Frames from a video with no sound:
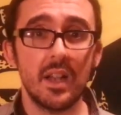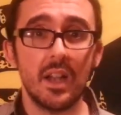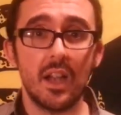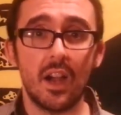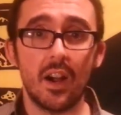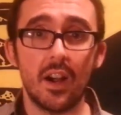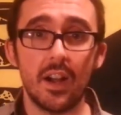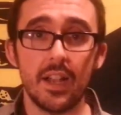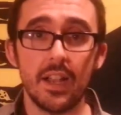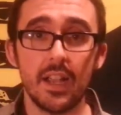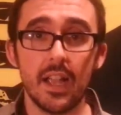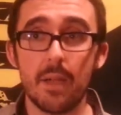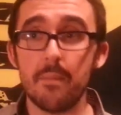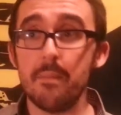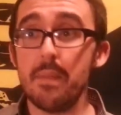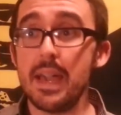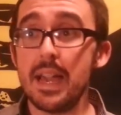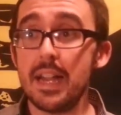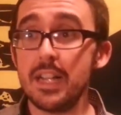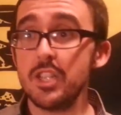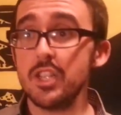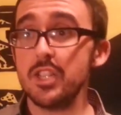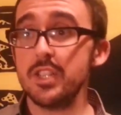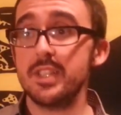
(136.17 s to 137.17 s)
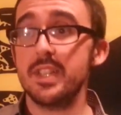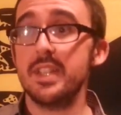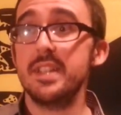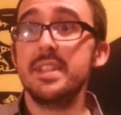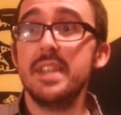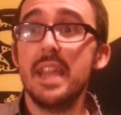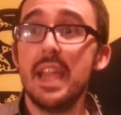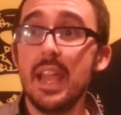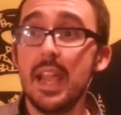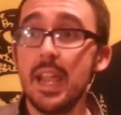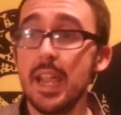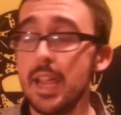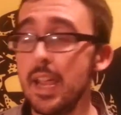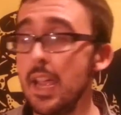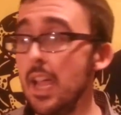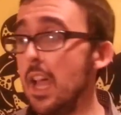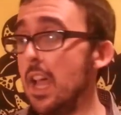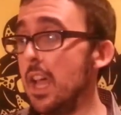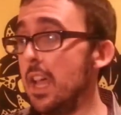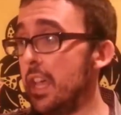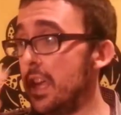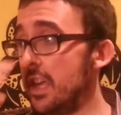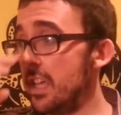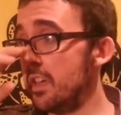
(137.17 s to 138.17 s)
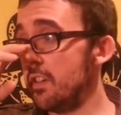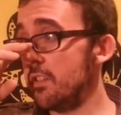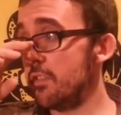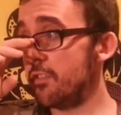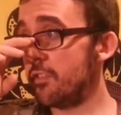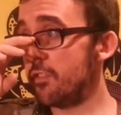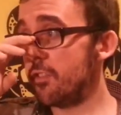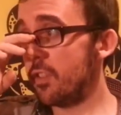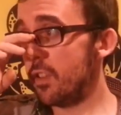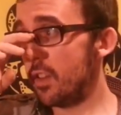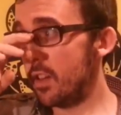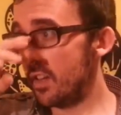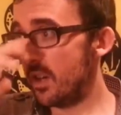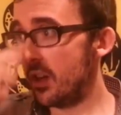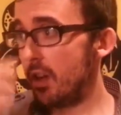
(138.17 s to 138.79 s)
All right? Imagine today if